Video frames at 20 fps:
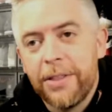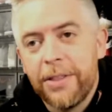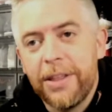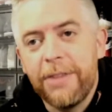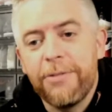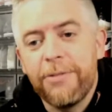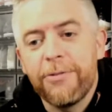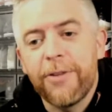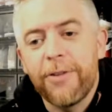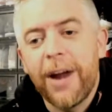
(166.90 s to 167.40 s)

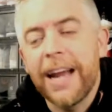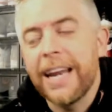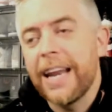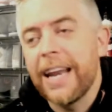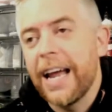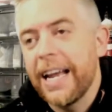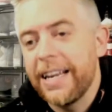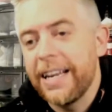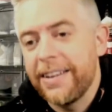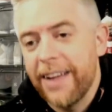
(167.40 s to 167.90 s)

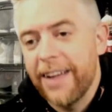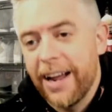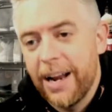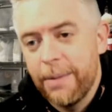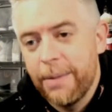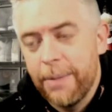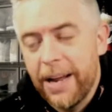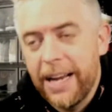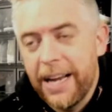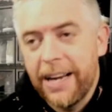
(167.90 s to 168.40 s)
Fright Night
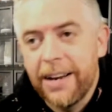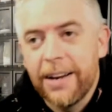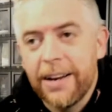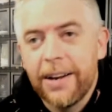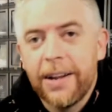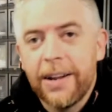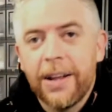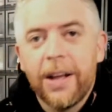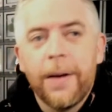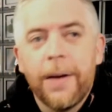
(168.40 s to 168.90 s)
Dynamite.
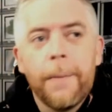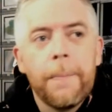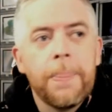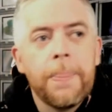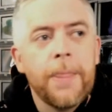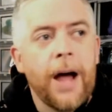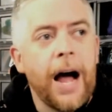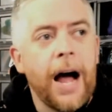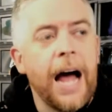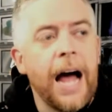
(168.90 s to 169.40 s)

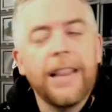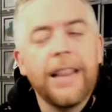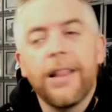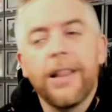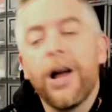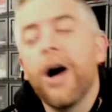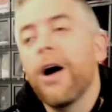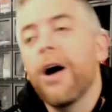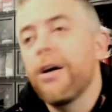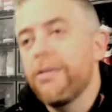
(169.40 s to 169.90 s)
I
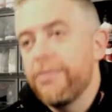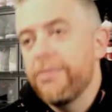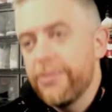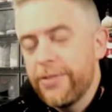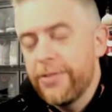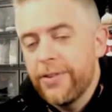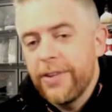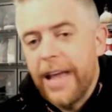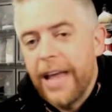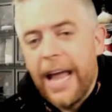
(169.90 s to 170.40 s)

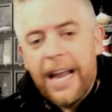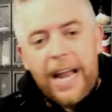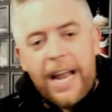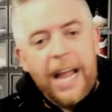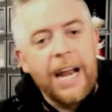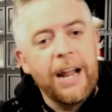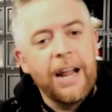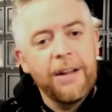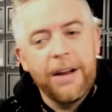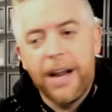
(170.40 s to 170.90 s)
loved, and
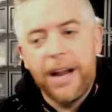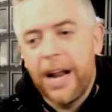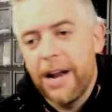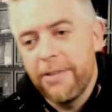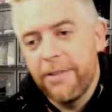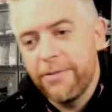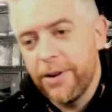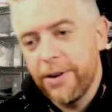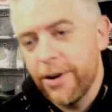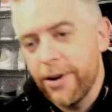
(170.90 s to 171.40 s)

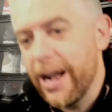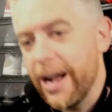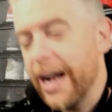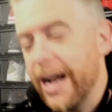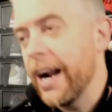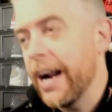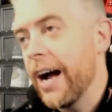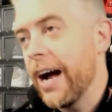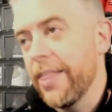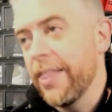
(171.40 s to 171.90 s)
if you're
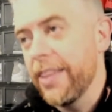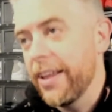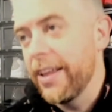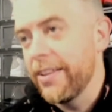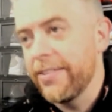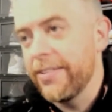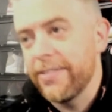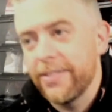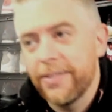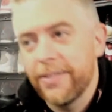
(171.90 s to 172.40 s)
not on
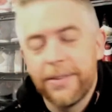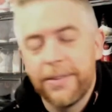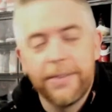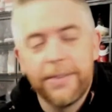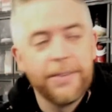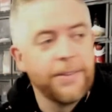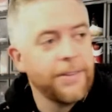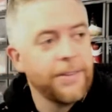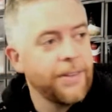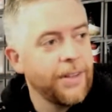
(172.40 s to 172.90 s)
this,
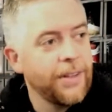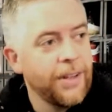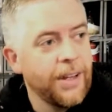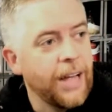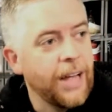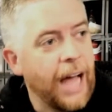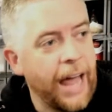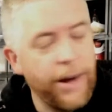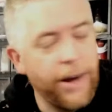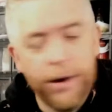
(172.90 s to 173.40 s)

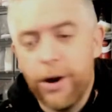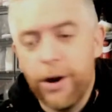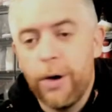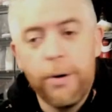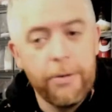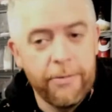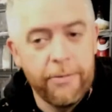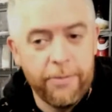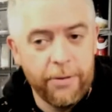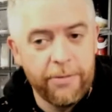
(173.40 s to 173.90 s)
I don't
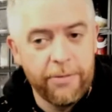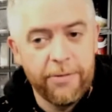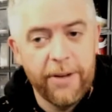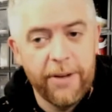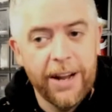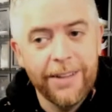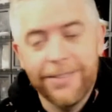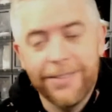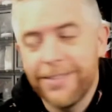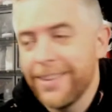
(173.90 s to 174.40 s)
know if we're
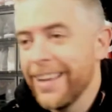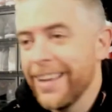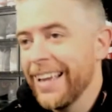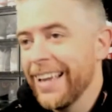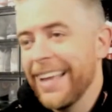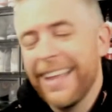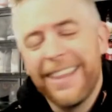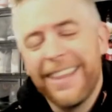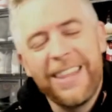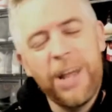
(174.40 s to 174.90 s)
friends.
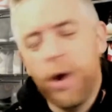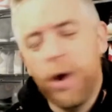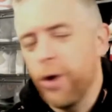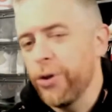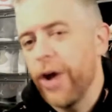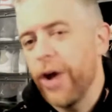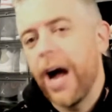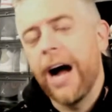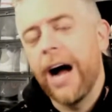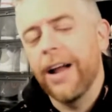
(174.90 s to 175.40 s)
The
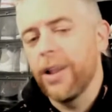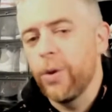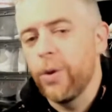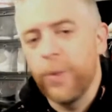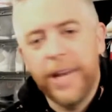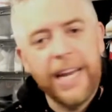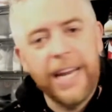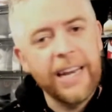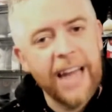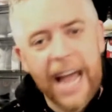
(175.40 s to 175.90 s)
old
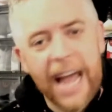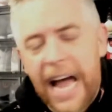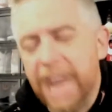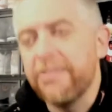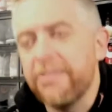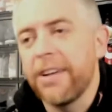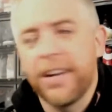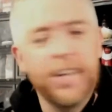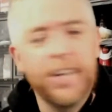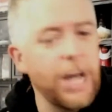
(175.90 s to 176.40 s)
Halloween
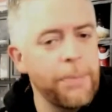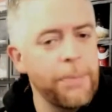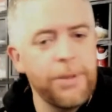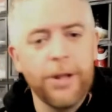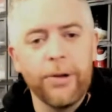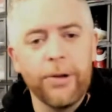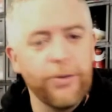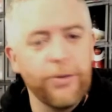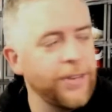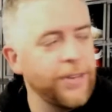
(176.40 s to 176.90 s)
Havoc
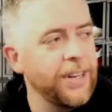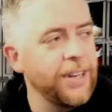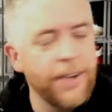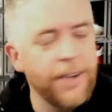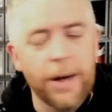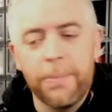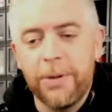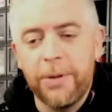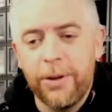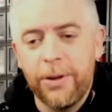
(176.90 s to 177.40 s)

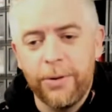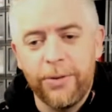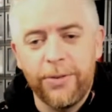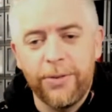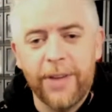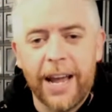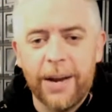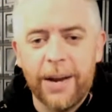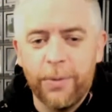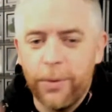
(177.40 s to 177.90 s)
WCW
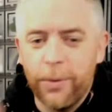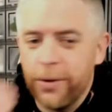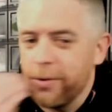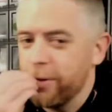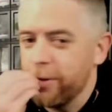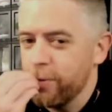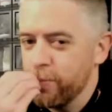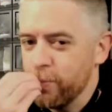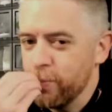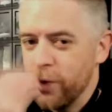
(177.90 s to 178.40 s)
set
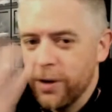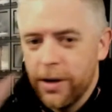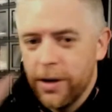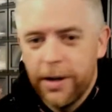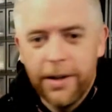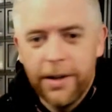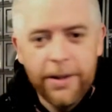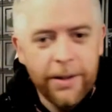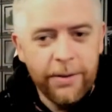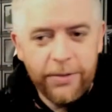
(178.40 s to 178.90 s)
was
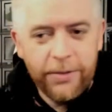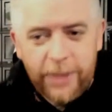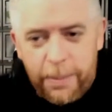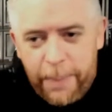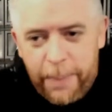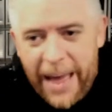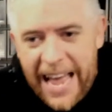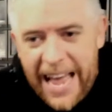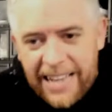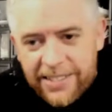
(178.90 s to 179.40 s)

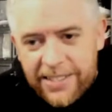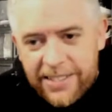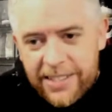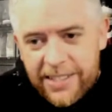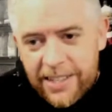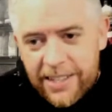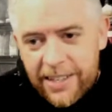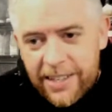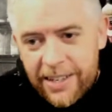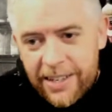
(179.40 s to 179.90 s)
the best.